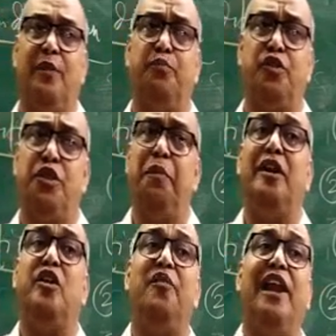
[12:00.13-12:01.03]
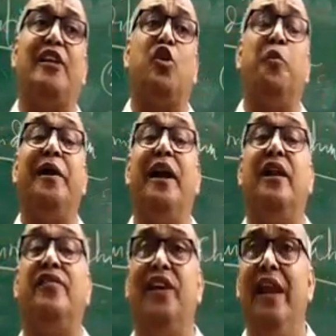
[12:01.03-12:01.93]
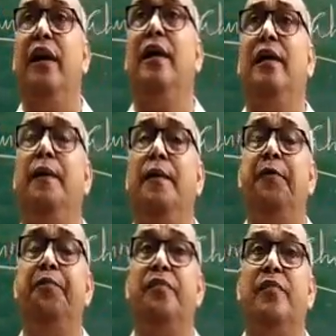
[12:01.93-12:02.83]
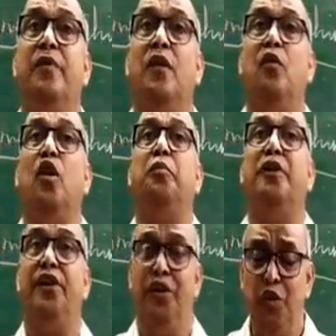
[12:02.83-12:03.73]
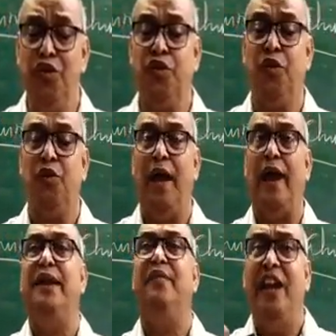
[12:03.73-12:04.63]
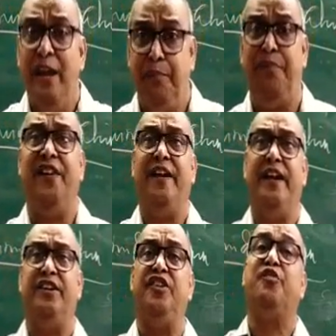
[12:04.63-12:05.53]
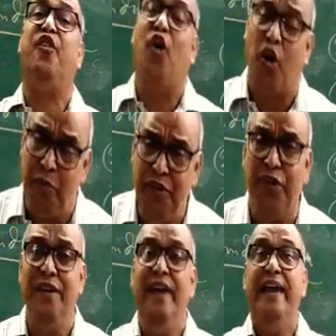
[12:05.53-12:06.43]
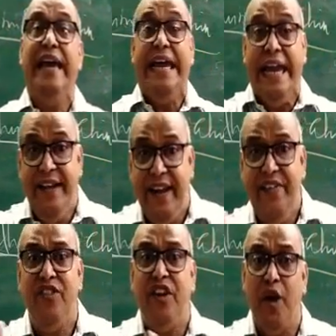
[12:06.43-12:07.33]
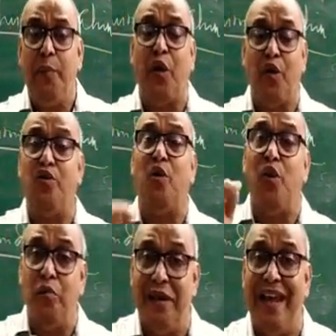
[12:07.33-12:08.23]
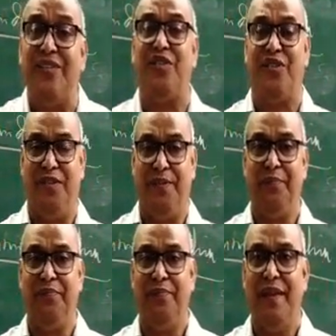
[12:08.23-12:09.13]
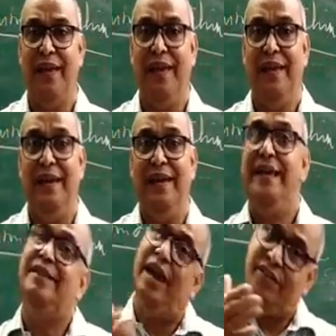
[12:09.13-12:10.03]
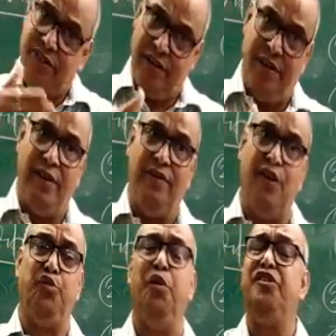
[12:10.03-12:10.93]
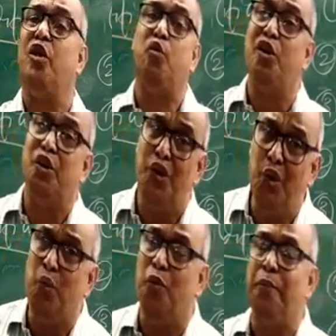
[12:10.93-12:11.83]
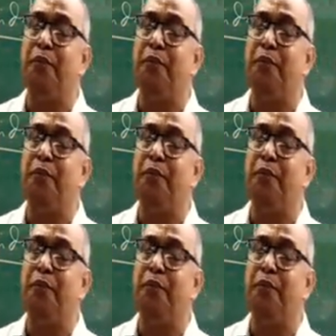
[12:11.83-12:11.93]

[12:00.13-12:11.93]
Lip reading: possibility of electrochemical cell will be reduced, and even if it is formed, intensity of corrosion will be less. In that situation, what we do?